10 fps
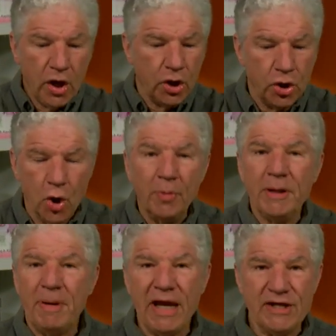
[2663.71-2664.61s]
Nobody
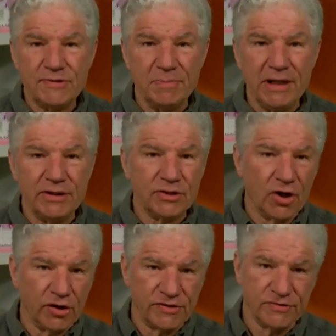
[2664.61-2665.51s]
pays me to
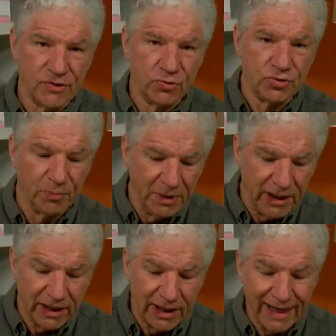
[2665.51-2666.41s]
talk to social
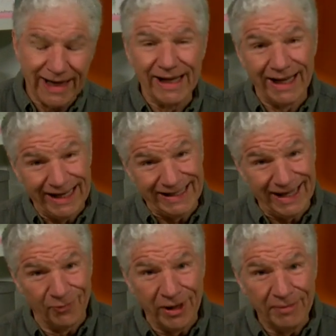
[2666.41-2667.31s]
media, and I like it
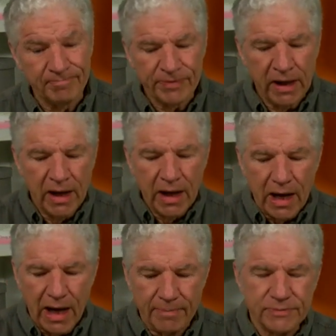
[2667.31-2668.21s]
that way.
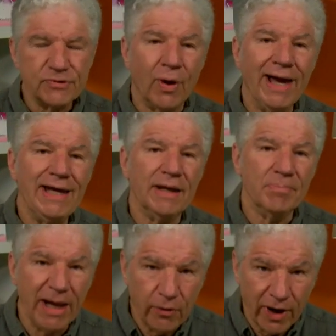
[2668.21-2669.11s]
Um, so I can
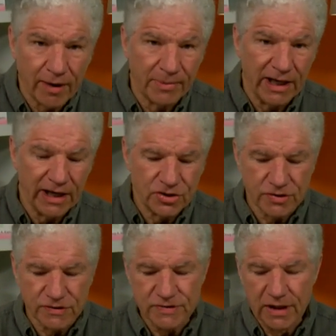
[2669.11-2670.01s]
make
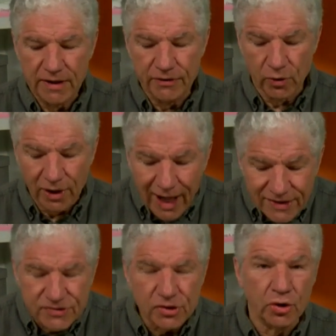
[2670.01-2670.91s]
recommendations. There are
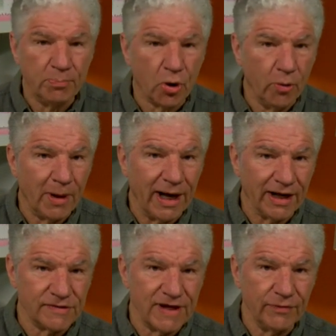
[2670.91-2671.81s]
lots of good
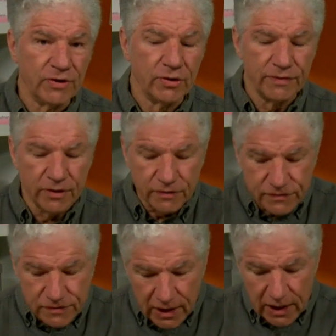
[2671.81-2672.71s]
probiotics out there.
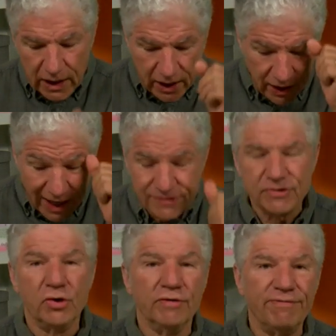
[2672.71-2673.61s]
There's uh, lots of
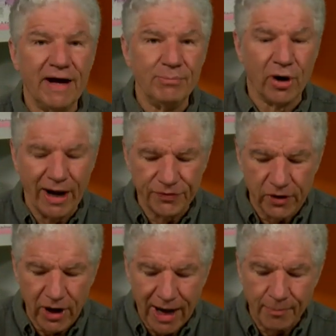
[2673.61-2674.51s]
good fiber out
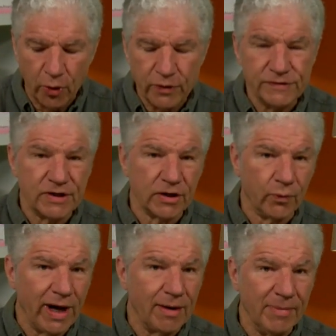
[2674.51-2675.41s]
there. I'm always going to
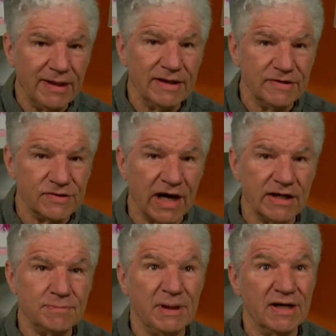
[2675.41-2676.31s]
recommend these
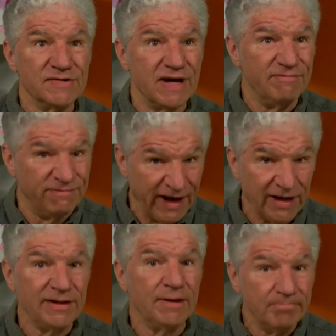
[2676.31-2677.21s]
guys because I've
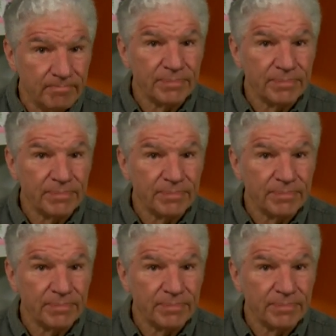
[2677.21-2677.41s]
vetted them